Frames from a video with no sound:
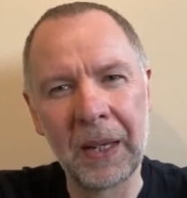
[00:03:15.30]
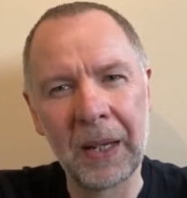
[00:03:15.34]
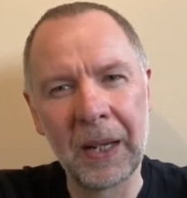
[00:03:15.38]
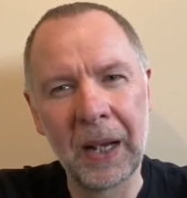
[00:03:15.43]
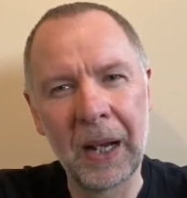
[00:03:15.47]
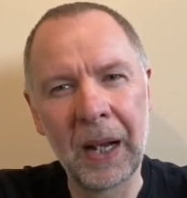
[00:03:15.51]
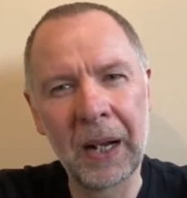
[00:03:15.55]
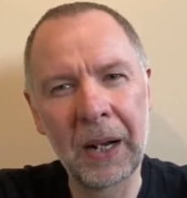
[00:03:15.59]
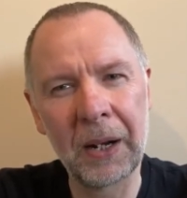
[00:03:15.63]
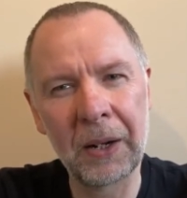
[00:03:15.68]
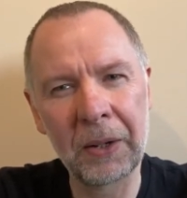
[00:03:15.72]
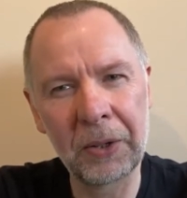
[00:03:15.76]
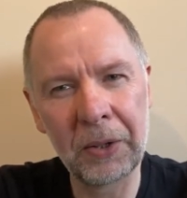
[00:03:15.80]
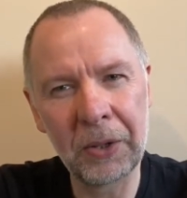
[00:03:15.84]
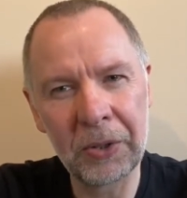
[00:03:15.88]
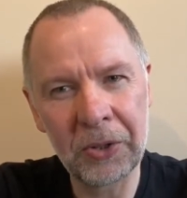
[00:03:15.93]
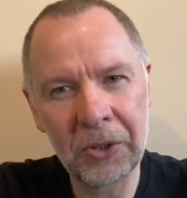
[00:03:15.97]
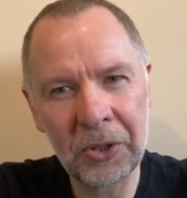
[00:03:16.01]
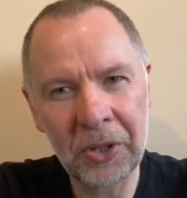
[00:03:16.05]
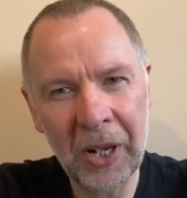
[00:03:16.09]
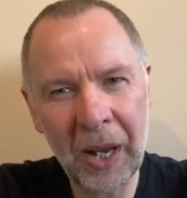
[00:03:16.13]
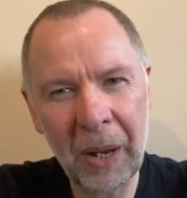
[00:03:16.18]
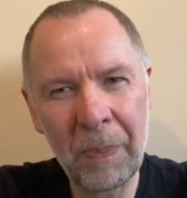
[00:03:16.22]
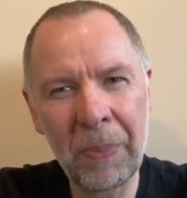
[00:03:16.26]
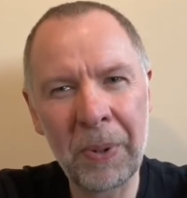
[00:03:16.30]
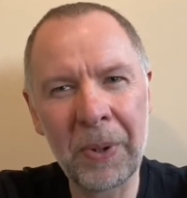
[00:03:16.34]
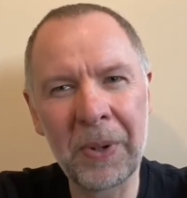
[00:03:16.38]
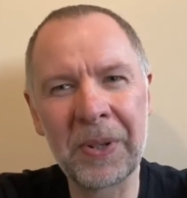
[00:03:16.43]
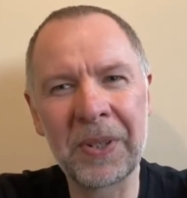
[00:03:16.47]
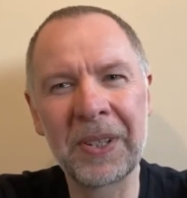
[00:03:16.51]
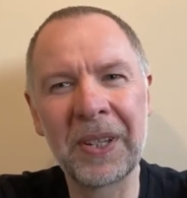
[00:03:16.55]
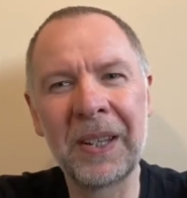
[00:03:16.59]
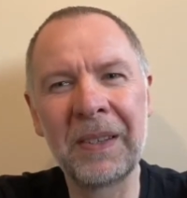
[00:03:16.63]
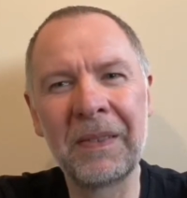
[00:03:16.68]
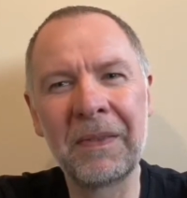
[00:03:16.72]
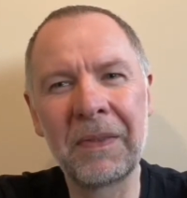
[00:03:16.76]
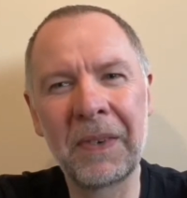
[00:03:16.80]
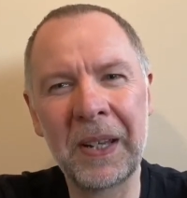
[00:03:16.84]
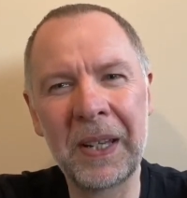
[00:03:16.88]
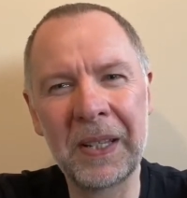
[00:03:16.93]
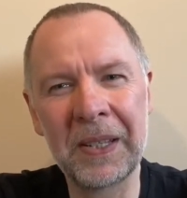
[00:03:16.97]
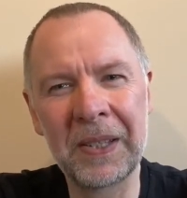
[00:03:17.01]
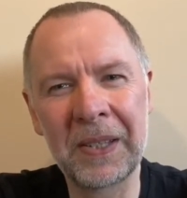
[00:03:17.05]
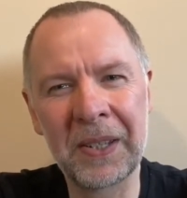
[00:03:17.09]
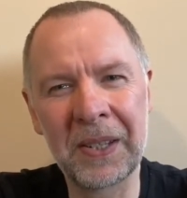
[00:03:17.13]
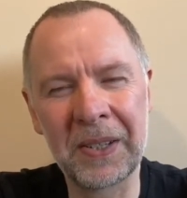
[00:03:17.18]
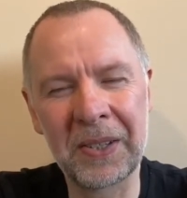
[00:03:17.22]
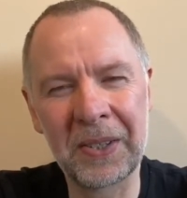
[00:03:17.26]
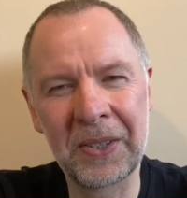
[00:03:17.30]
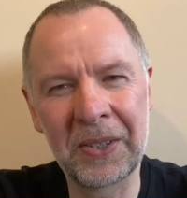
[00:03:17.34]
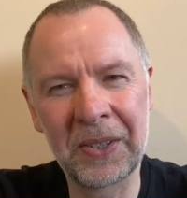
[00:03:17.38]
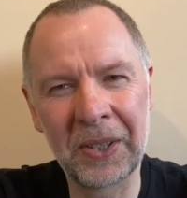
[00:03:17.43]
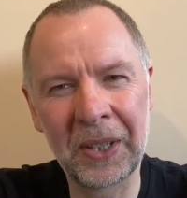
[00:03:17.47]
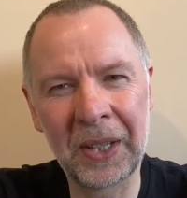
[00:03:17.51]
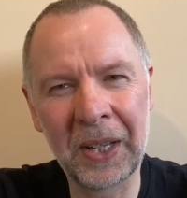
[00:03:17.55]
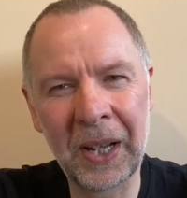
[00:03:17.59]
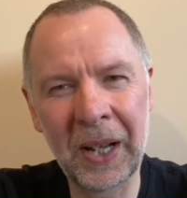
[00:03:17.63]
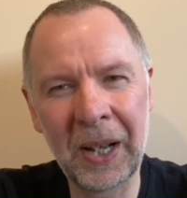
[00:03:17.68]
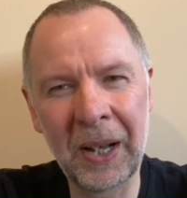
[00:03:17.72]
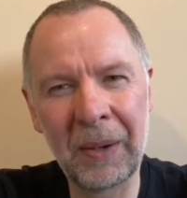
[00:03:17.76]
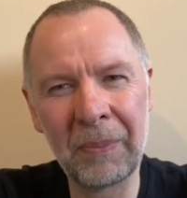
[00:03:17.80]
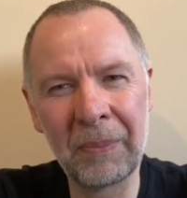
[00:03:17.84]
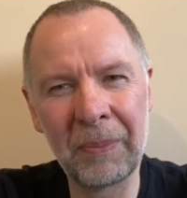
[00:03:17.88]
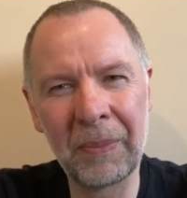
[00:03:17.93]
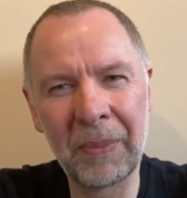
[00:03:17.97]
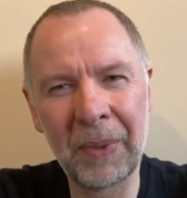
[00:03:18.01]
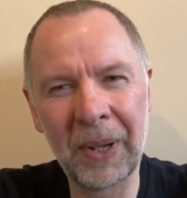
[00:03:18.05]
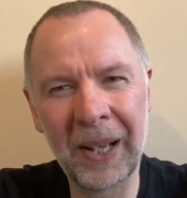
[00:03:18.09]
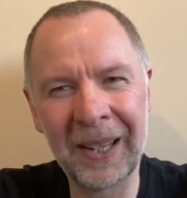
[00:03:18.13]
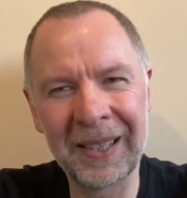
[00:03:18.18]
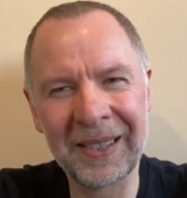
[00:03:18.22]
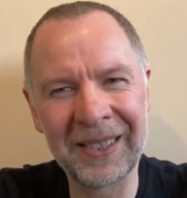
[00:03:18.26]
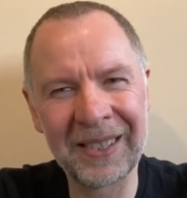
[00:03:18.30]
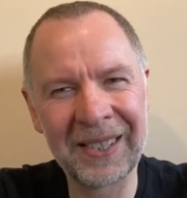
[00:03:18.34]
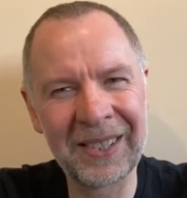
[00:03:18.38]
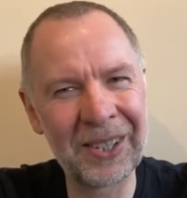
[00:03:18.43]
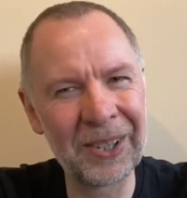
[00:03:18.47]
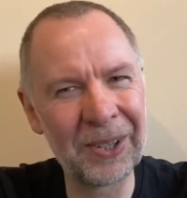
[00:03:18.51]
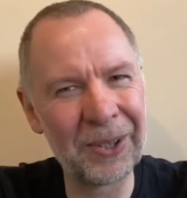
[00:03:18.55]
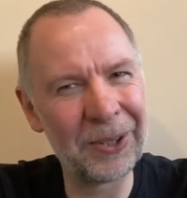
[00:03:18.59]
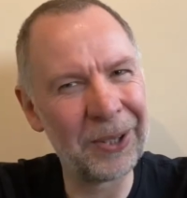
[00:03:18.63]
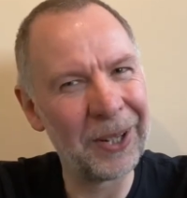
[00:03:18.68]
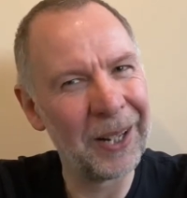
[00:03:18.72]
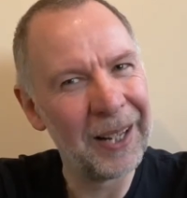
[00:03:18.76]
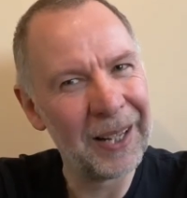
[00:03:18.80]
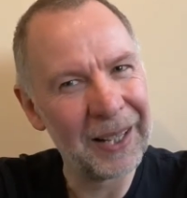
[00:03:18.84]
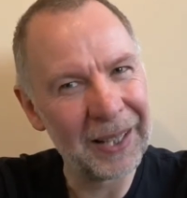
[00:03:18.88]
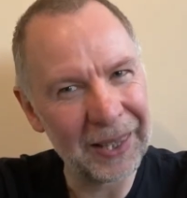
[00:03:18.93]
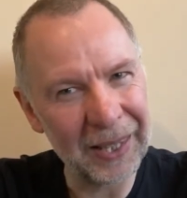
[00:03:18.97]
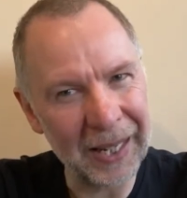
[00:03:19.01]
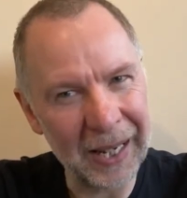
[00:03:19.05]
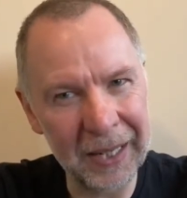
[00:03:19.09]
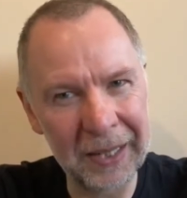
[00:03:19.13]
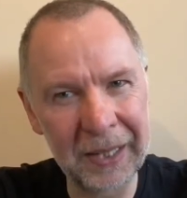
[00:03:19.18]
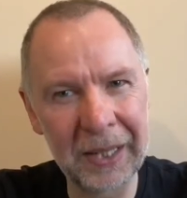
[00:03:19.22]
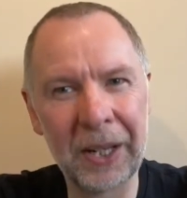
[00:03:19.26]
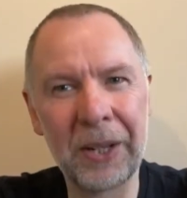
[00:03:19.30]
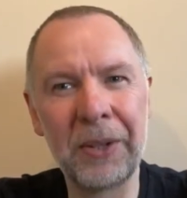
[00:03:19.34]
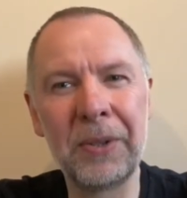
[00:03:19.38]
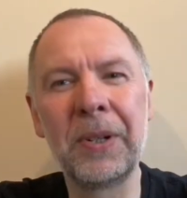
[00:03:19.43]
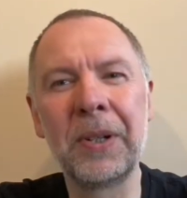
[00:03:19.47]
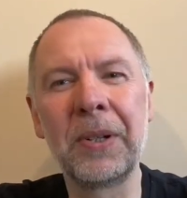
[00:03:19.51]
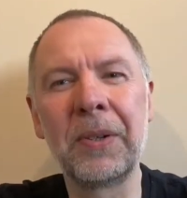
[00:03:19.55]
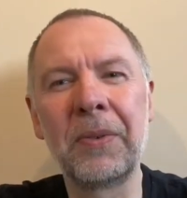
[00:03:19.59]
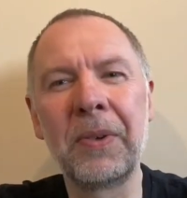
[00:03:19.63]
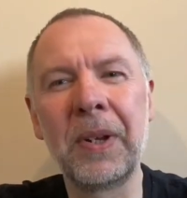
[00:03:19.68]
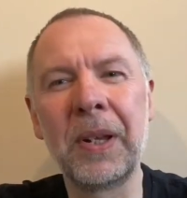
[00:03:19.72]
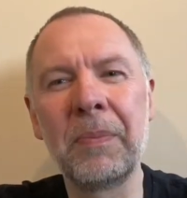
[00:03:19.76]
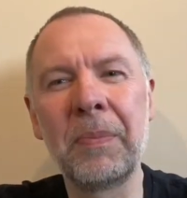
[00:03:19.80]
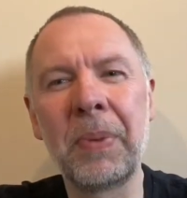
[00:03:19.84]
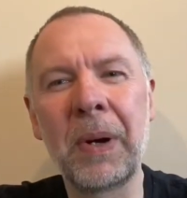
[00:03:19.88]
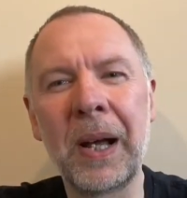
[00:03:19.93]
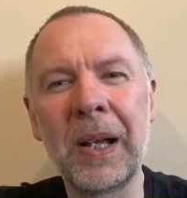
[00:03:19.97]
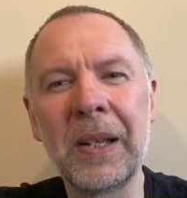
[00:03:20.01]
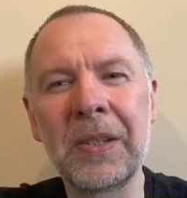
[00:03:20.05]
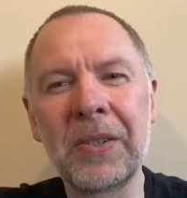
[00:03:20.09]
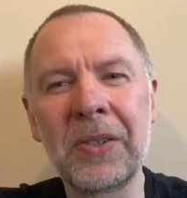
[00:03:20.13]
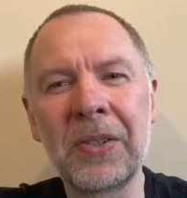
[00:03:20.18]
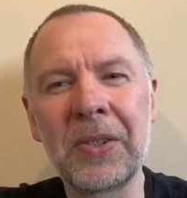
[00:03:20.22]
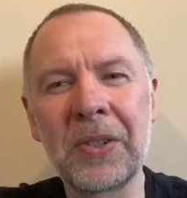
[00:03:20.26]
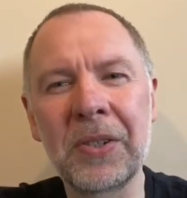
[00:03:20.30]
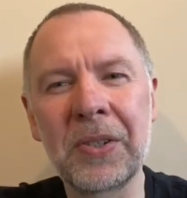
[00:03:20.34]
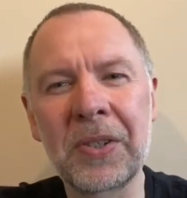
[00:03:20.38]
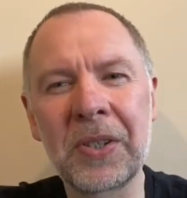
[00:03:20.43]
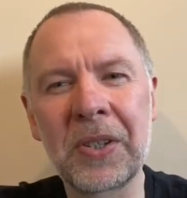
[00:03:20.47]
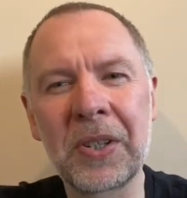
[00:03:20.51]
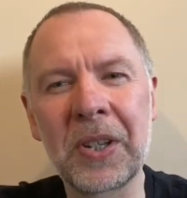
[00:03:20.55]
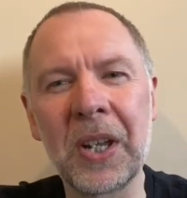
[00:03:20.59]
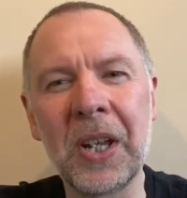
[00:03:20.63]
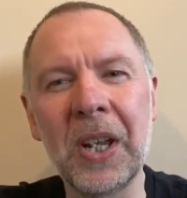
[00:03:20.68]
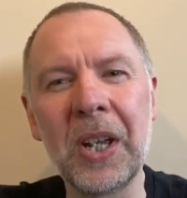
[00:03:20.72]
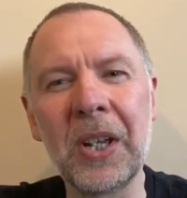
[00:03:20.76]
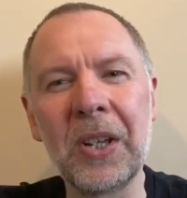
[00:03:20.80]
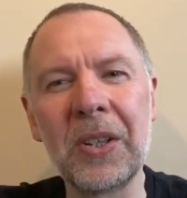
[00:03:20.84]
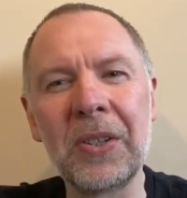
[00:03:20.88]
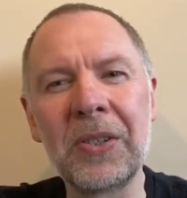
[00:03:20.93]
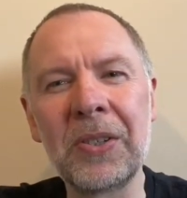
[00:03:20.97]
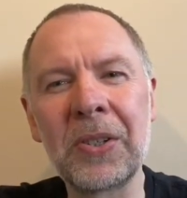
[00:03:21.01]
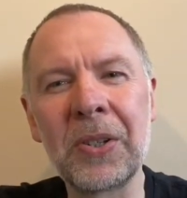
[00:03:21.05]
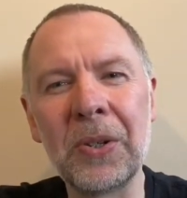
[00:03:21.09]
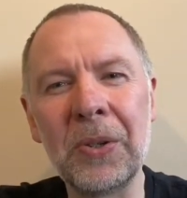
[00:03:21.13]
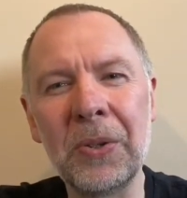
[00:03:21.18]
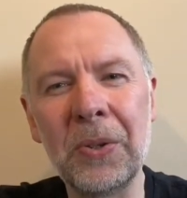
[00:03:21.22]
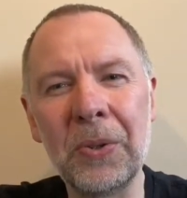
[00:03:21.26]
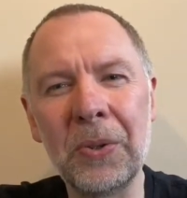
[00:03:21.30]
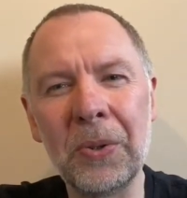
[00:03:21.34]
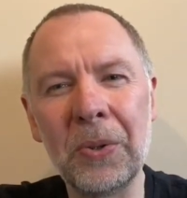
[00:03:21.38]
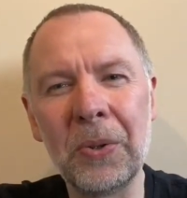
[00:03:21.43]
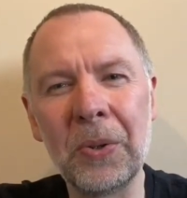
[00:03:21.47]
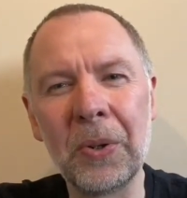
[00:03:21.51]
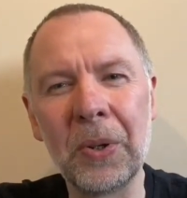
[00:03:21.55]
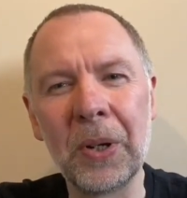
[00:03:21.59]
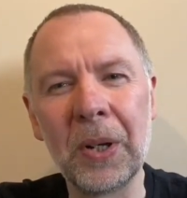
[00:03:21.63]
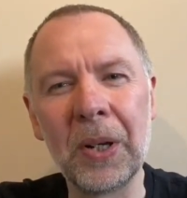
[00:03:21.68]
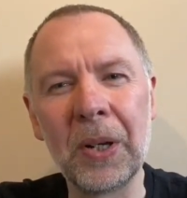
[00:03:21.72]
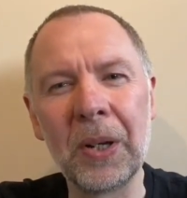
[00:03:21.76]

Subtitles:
And our Good Shepherd invites us to come and to lie down in green pastures, to